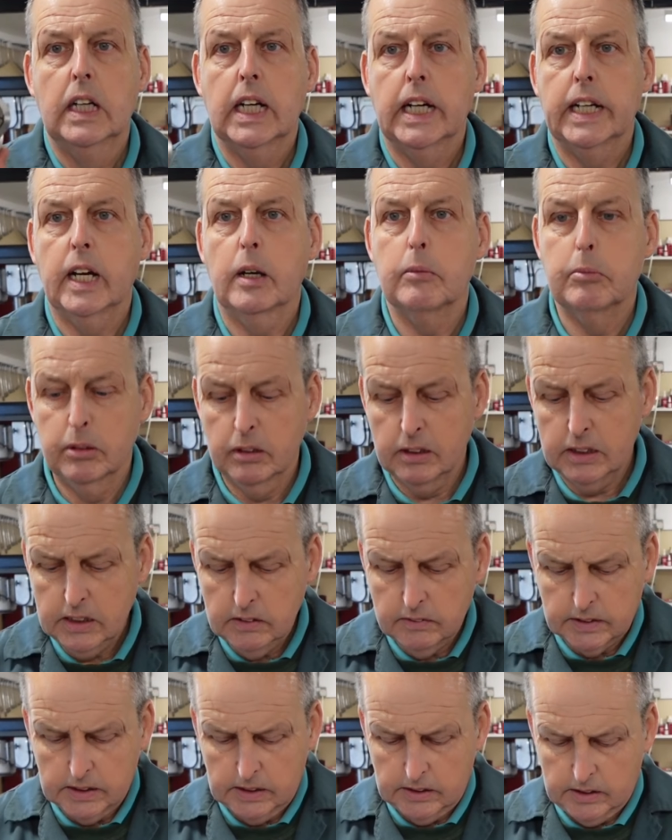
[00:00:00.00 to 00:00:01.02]
And I
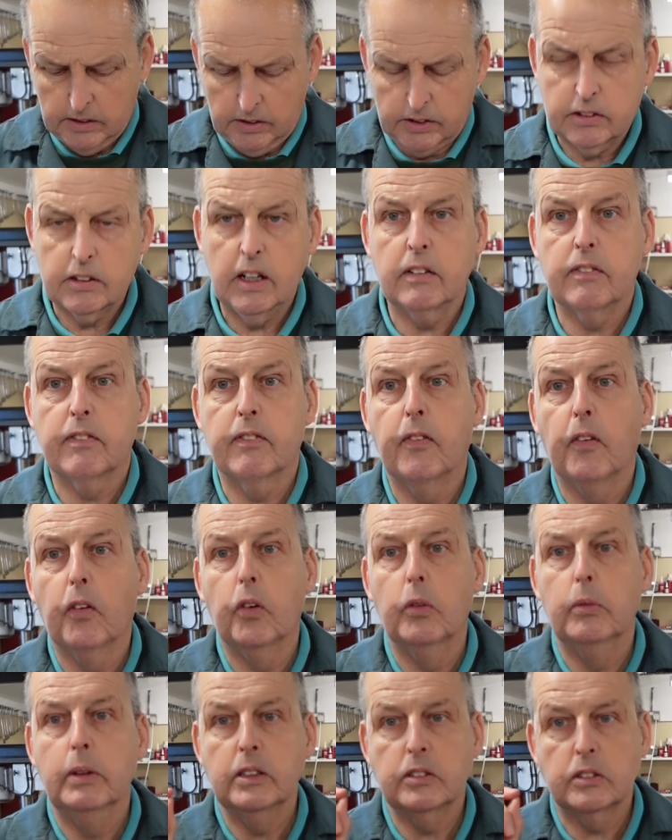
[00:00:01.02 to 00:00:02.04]
believe that the thread
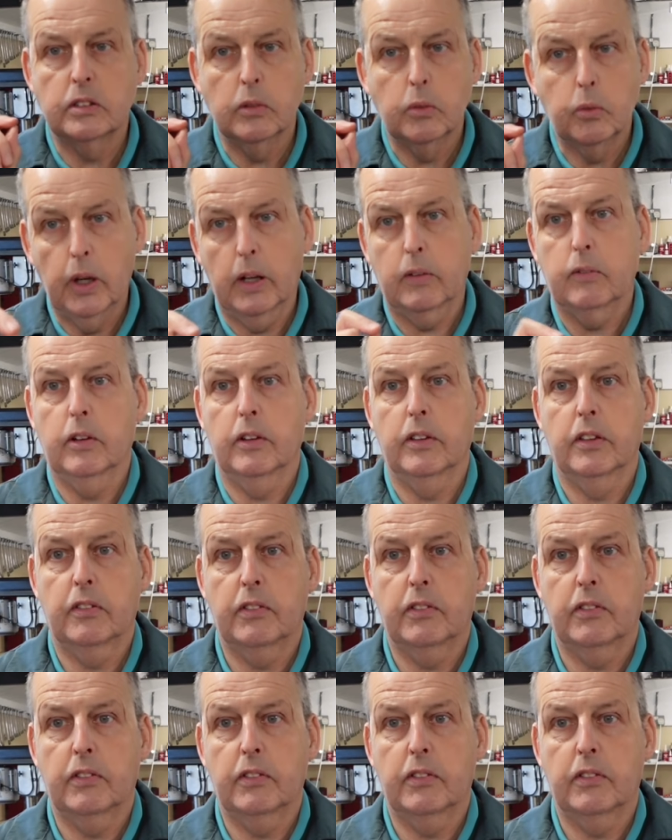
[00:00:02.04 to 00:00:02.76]
form is the Whitworth